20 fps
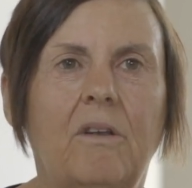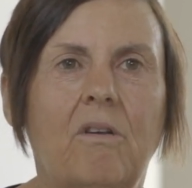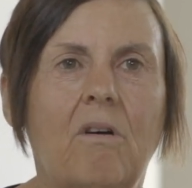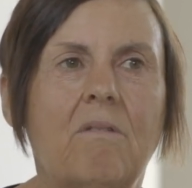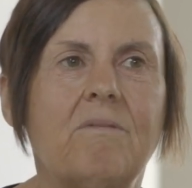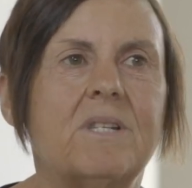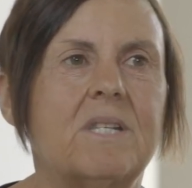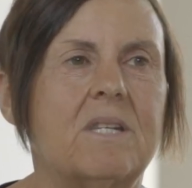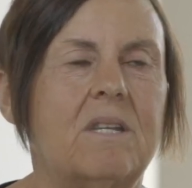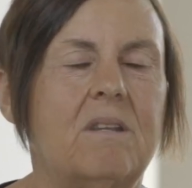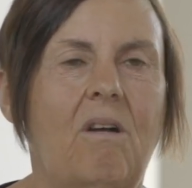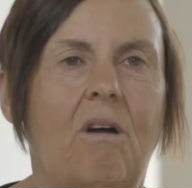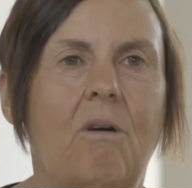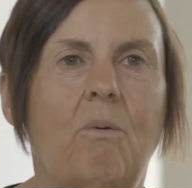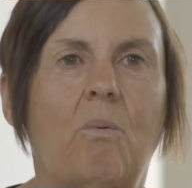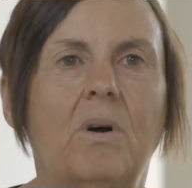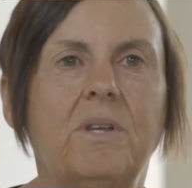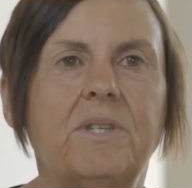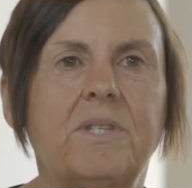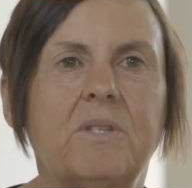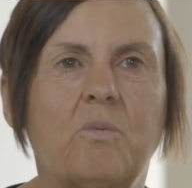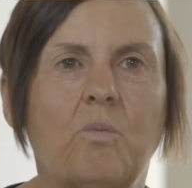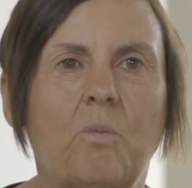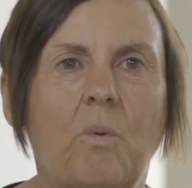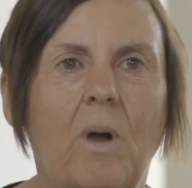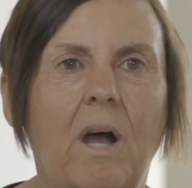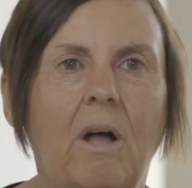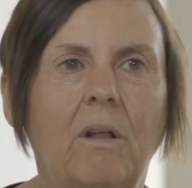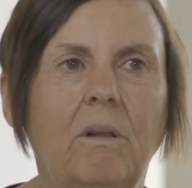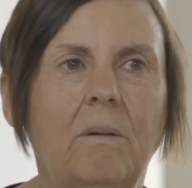And obviously I wasn't
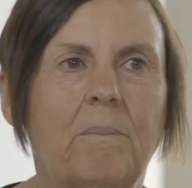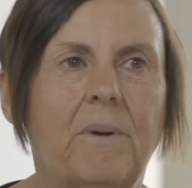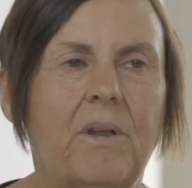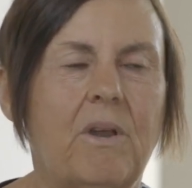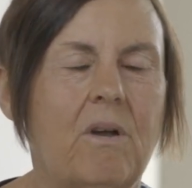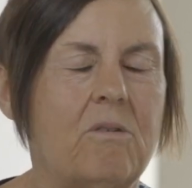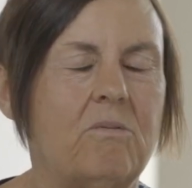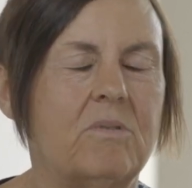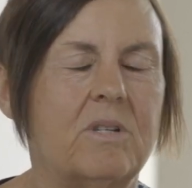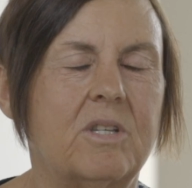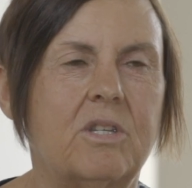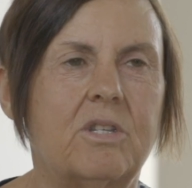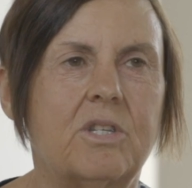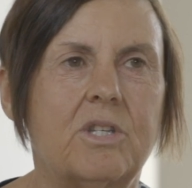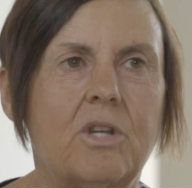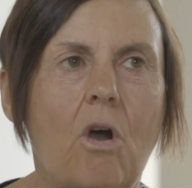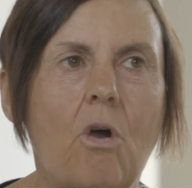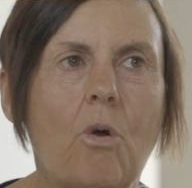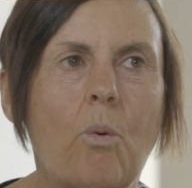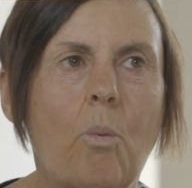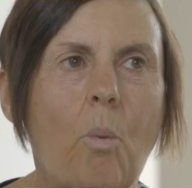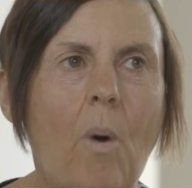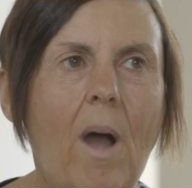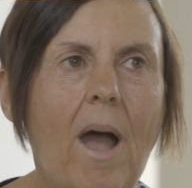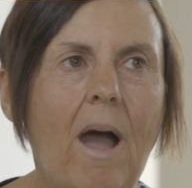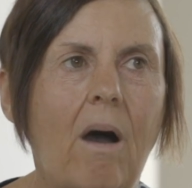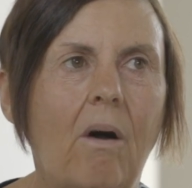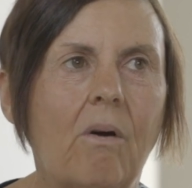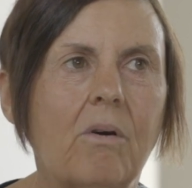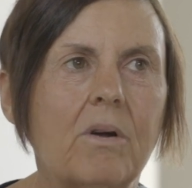well, but I was so
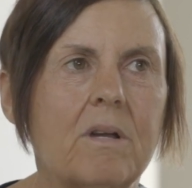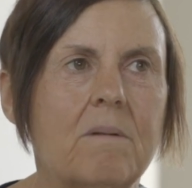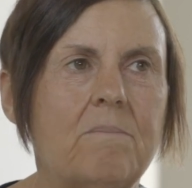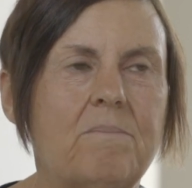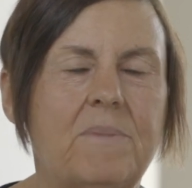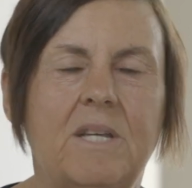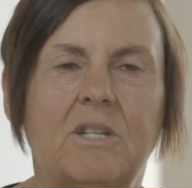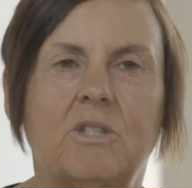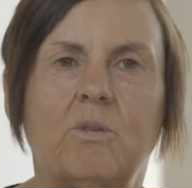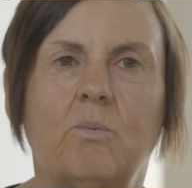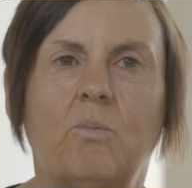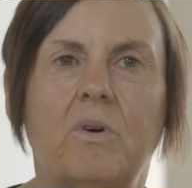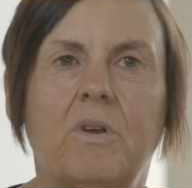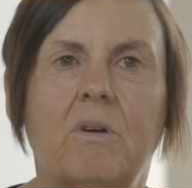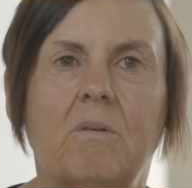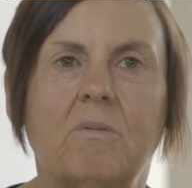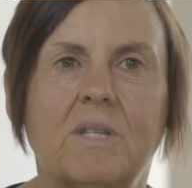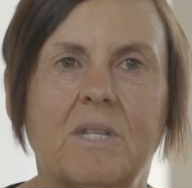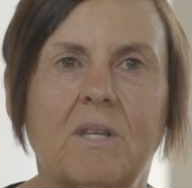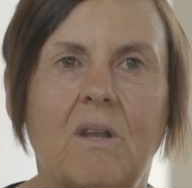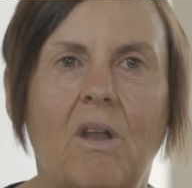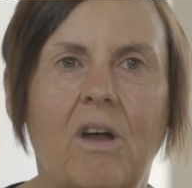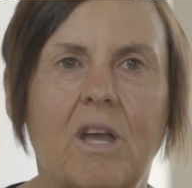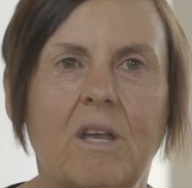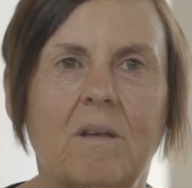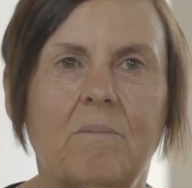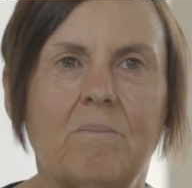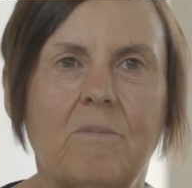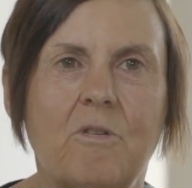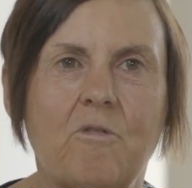well compared to what I was
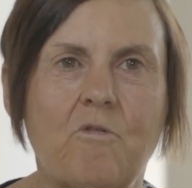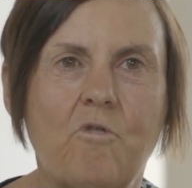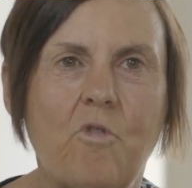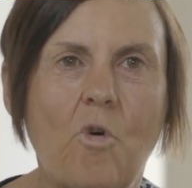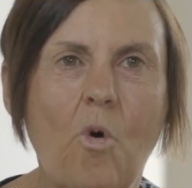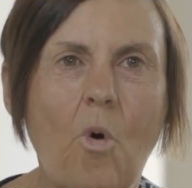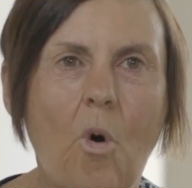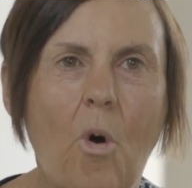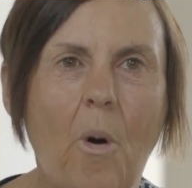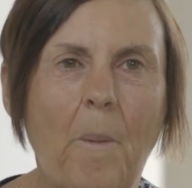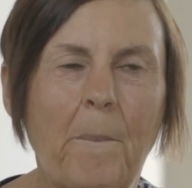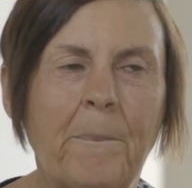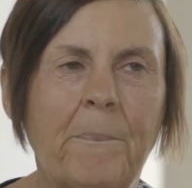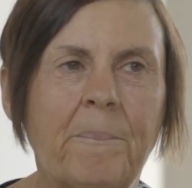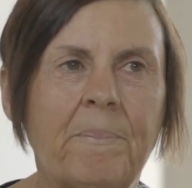like before,